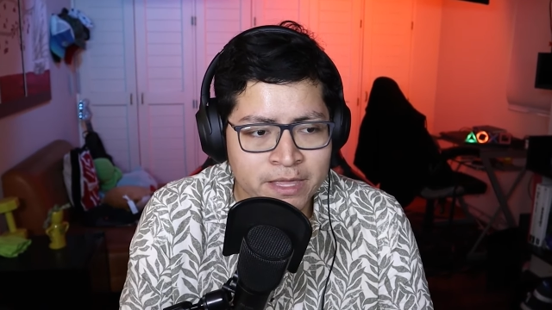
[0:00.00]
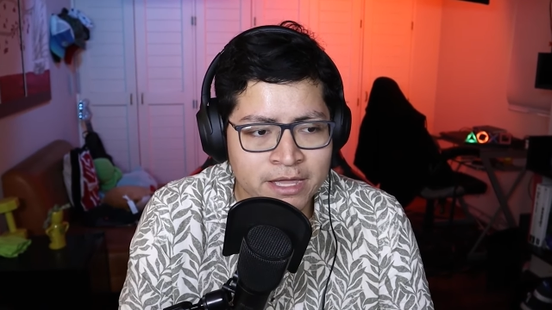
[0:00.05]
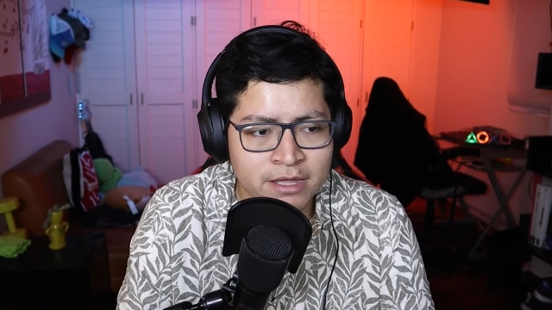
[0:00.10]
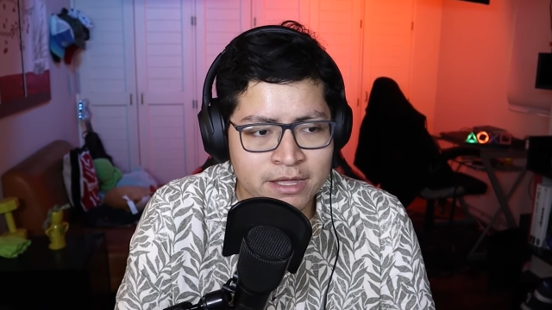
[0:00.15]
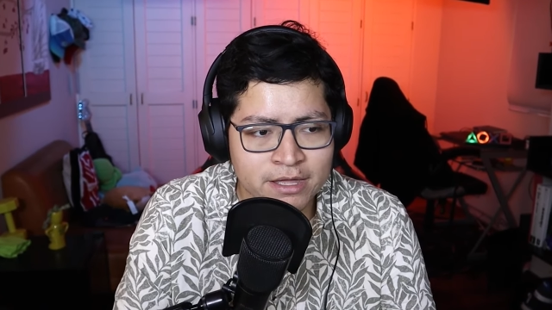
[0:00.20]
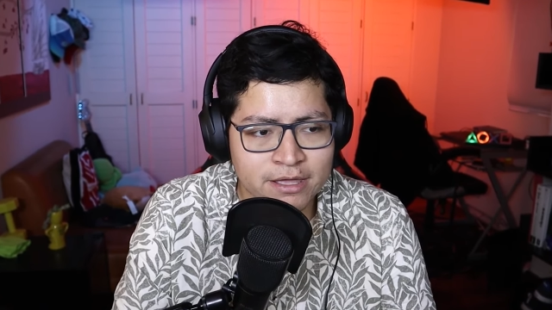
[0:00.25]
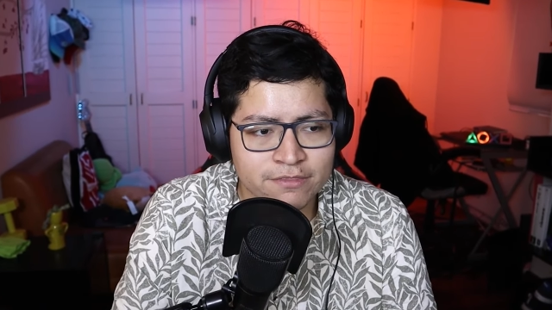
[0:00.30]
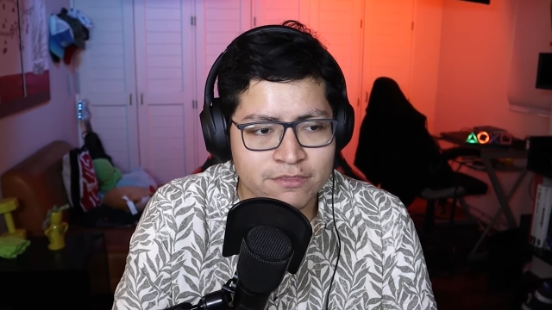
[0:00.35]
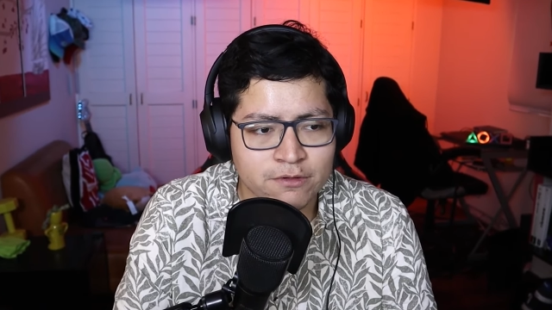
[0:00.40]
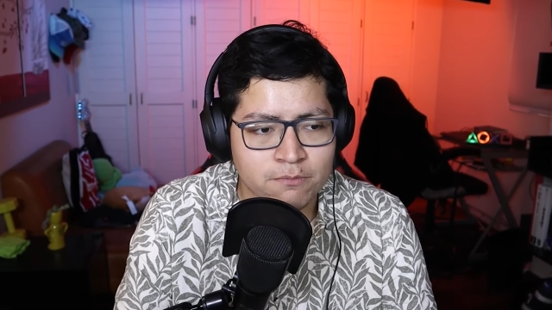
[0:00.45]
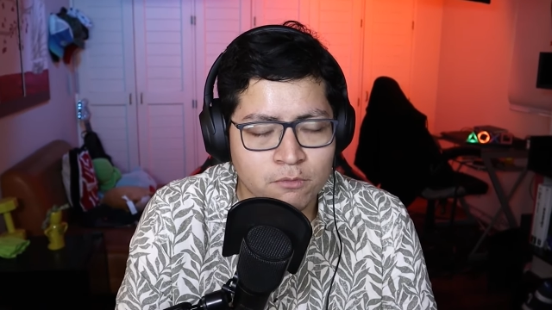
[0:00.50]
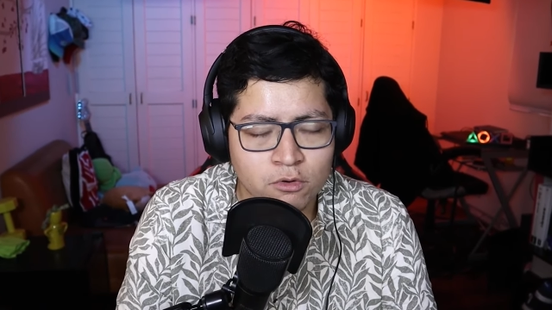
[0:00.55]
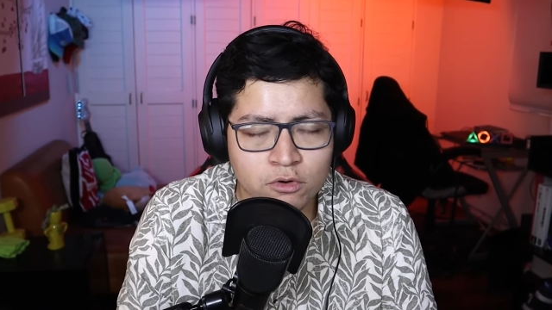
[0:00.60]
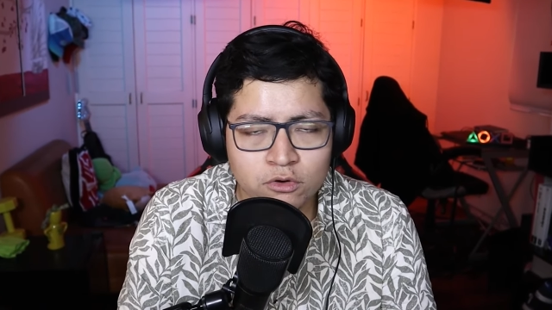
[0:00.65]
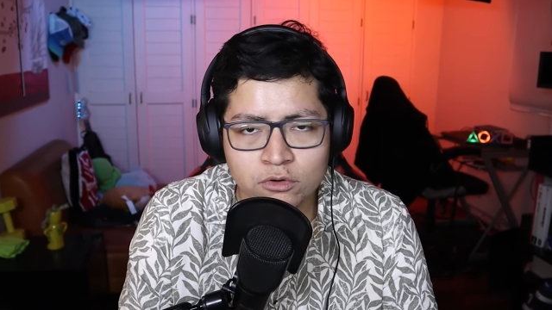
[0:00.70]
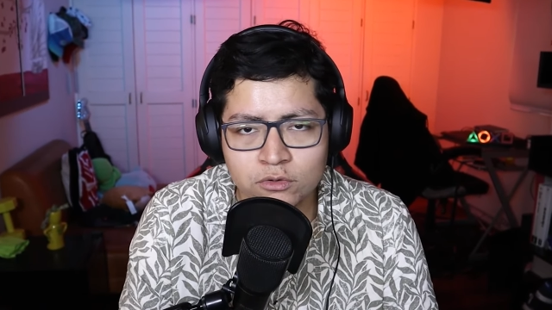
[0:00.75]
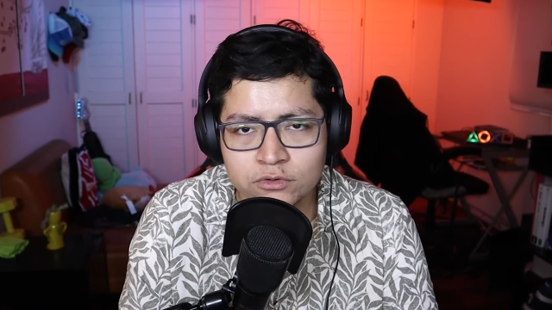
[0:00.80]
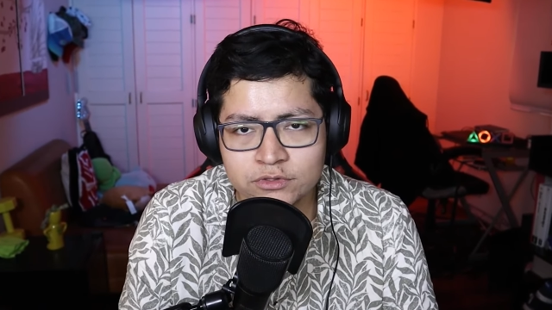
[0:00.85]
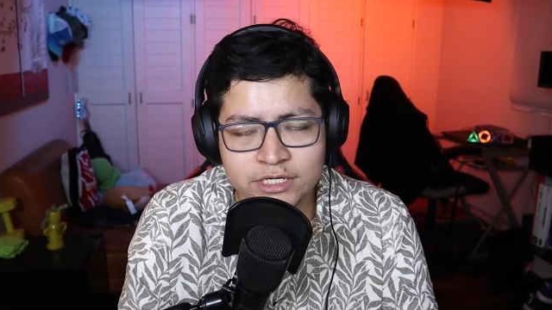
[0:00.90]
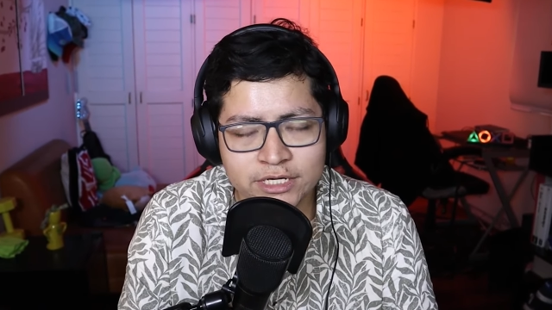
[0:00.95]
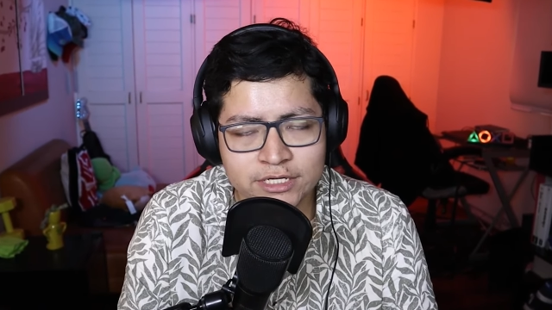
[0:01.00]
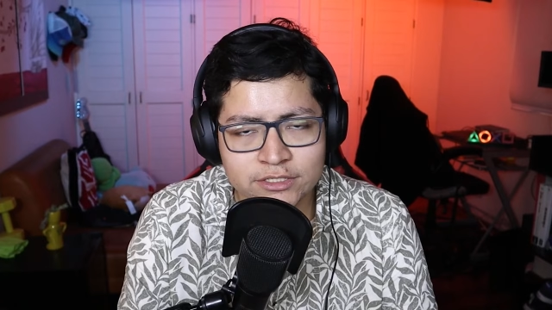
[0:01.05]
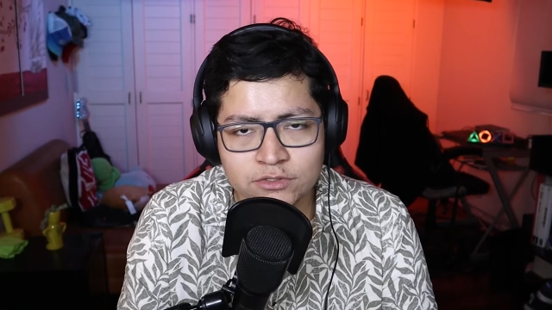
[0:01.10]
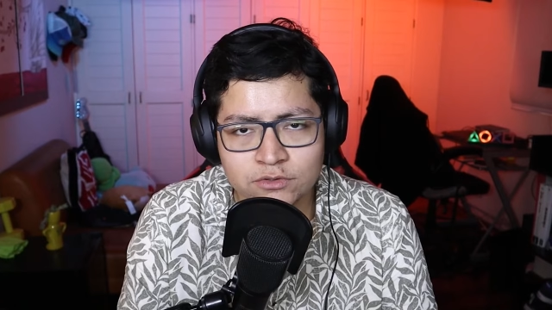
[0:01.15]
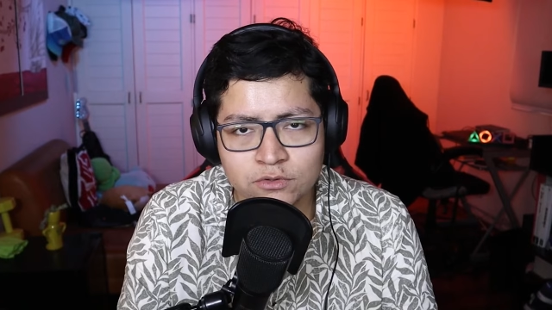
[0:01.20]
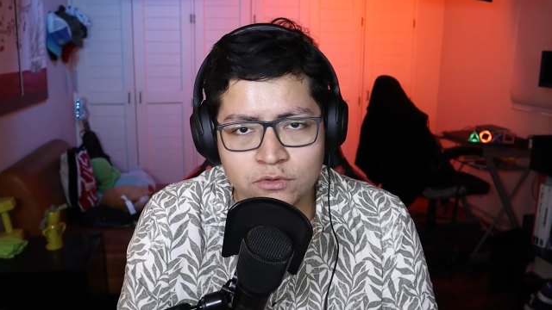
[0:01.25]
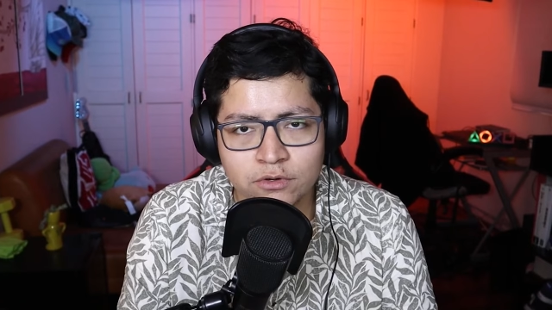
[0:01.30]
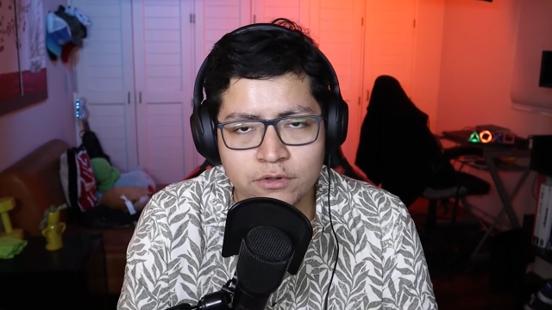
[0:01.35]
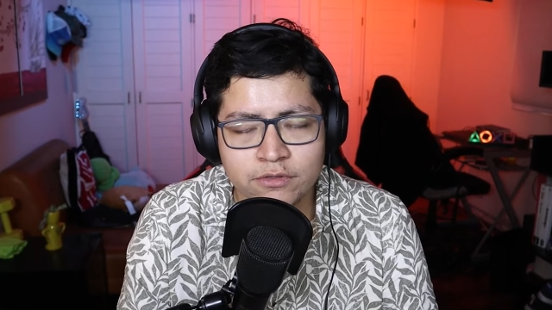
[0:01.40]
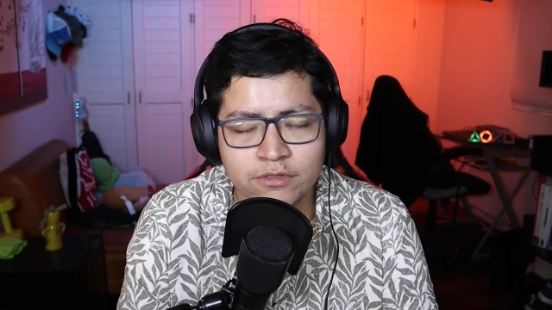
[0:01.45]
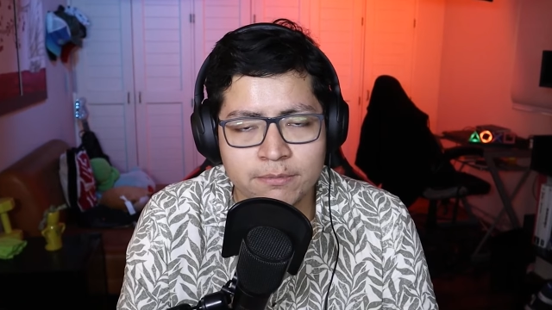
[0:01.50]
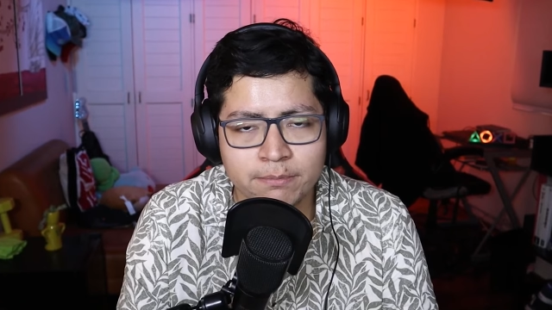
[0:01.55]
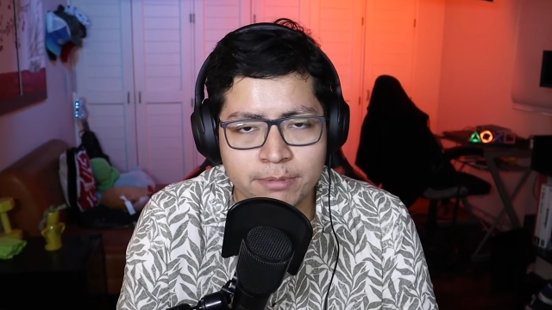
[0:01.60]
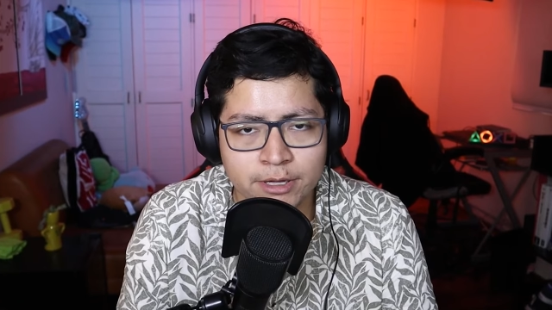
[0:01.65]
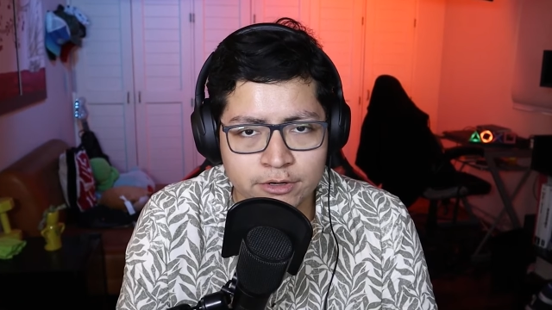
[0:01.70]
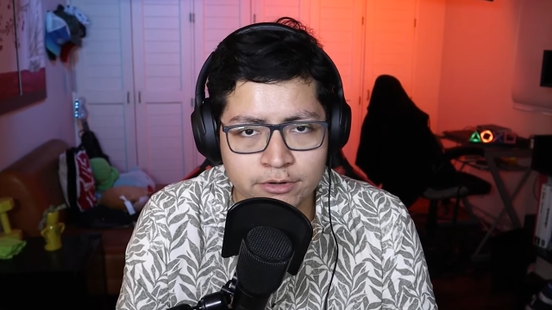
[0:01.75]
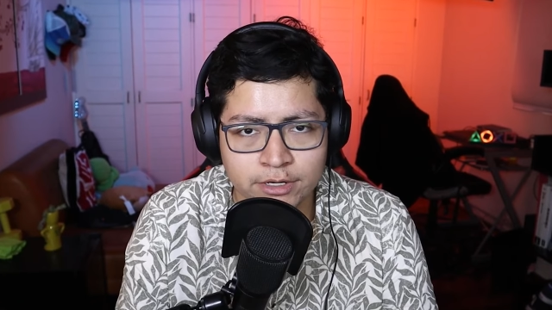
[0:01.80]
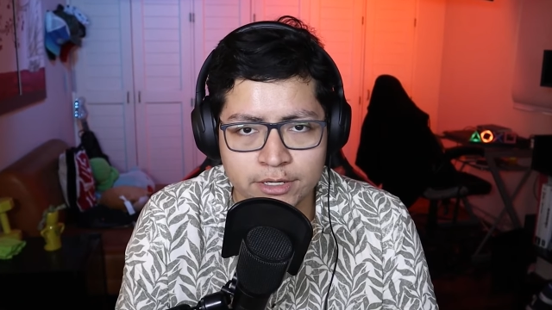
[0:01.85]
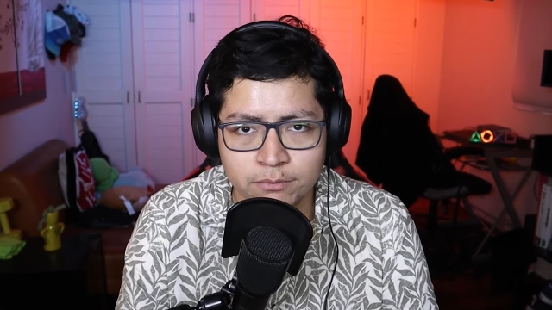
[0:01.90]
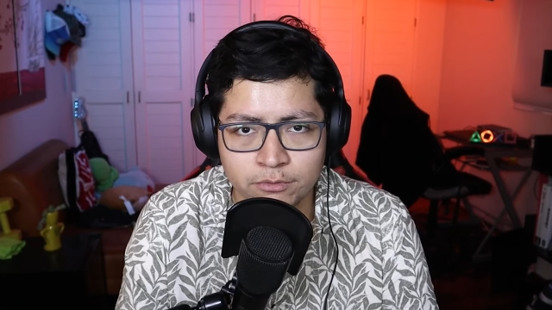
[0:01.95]
The more goals they can score, the better
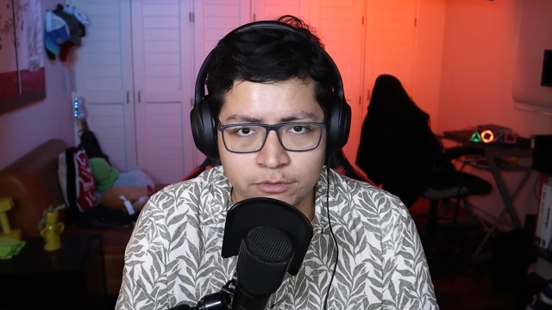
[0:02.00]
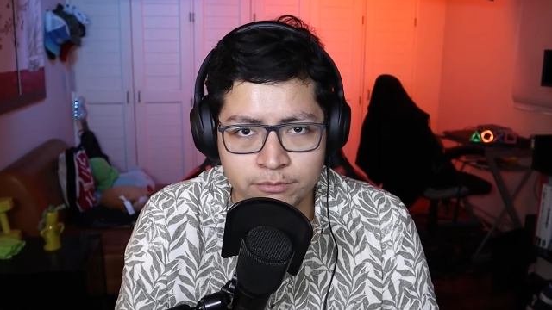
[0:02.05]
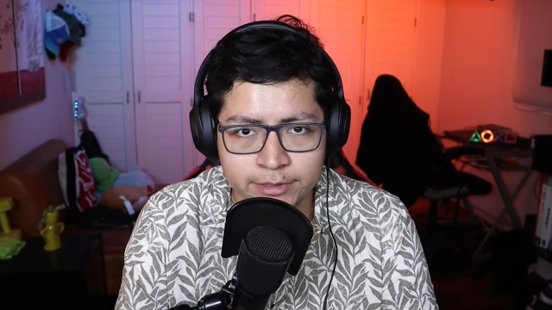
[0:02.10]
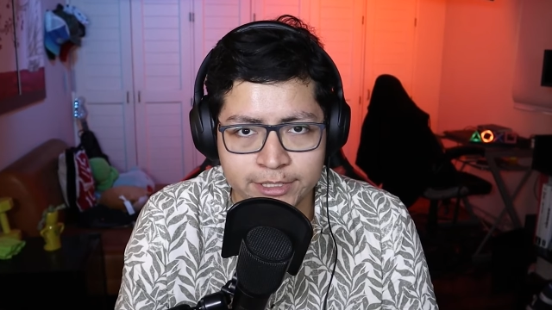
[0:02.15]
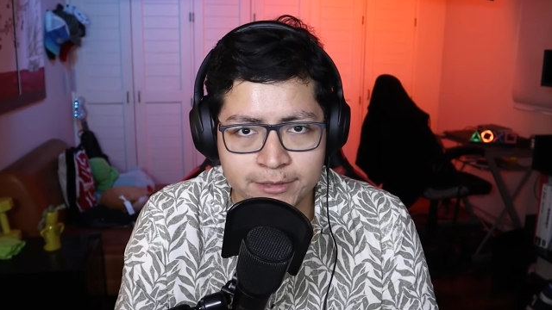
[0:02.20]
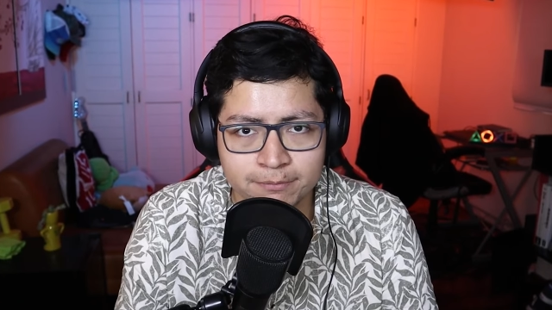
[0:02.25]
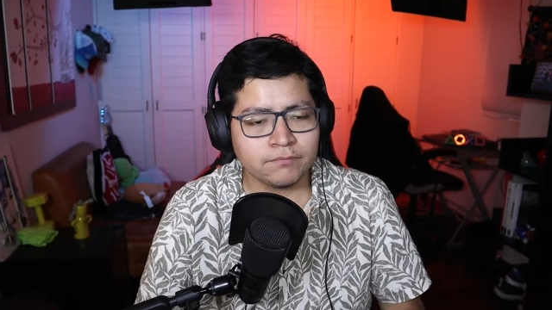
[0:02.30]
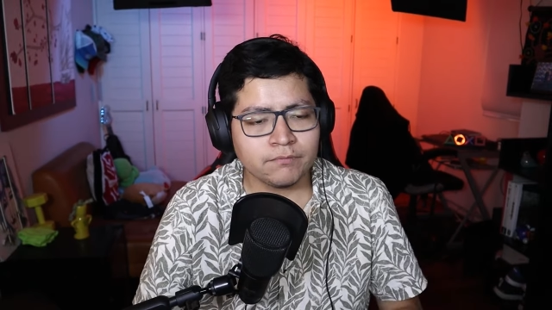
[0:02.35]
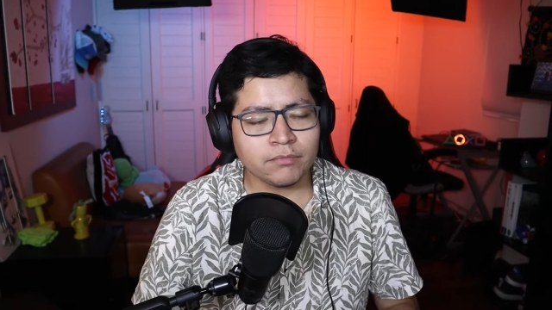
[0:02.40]
it would be.